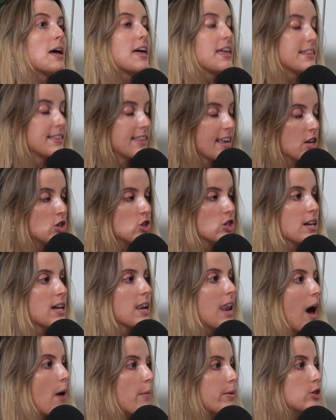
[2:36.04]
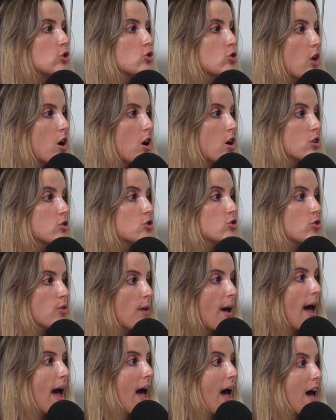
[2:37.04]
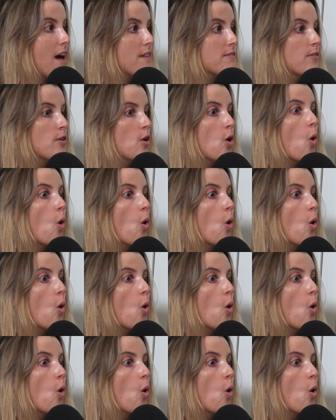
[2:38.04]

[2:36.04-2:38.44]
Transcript: essentially allowing SARS to have